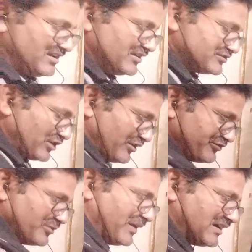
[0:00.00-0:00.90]
So if
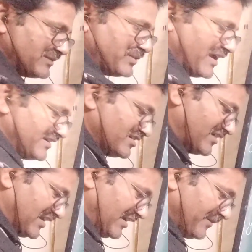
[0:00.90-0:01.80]
you multiply
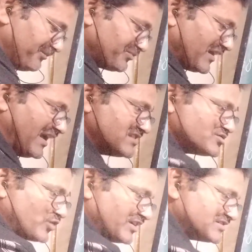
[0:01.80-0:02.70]
internally, n
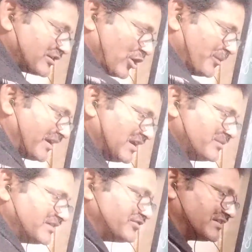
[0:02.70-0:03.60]
square is a common
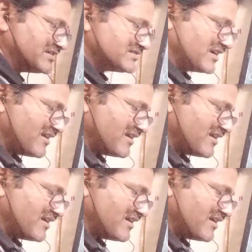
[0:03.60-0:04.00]
element for this.